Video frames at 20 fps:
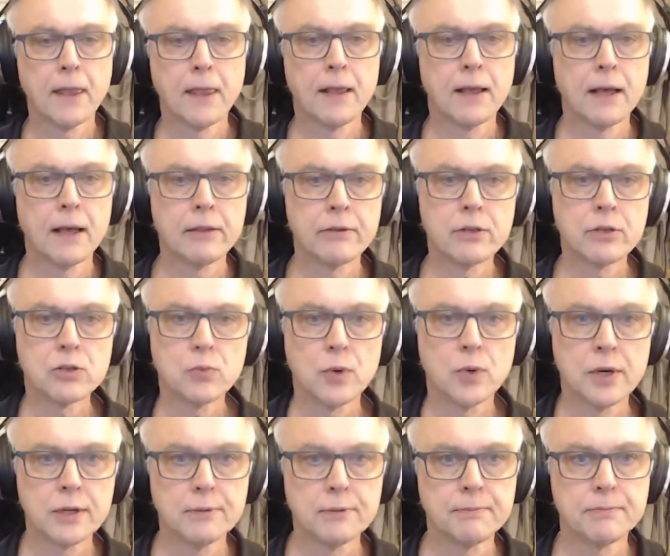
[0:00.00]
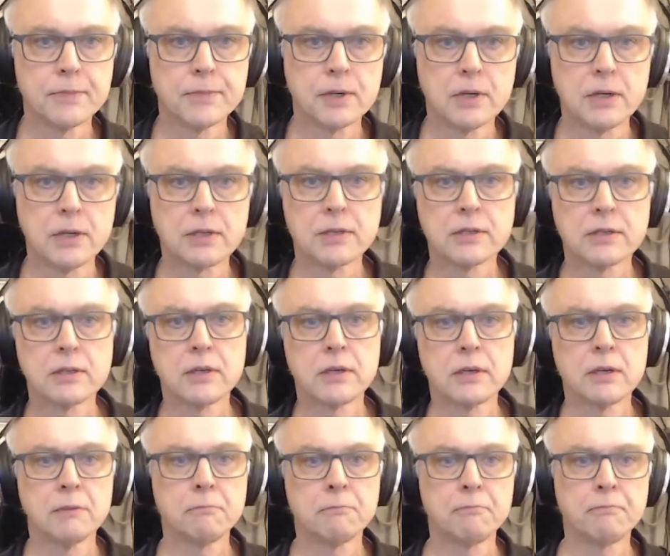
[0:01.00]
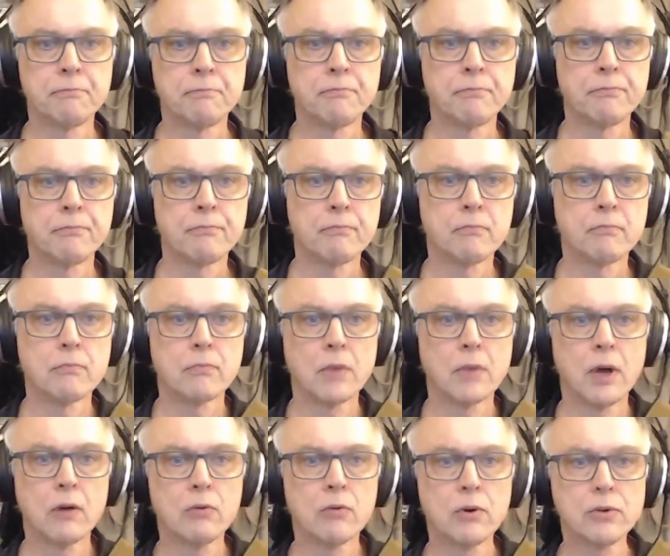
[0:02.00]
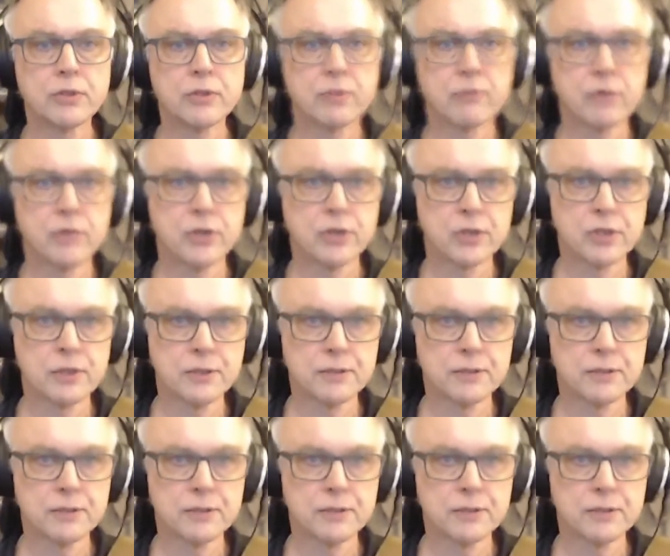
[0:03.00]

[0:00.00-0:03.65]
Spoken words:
and this one is a roasted version.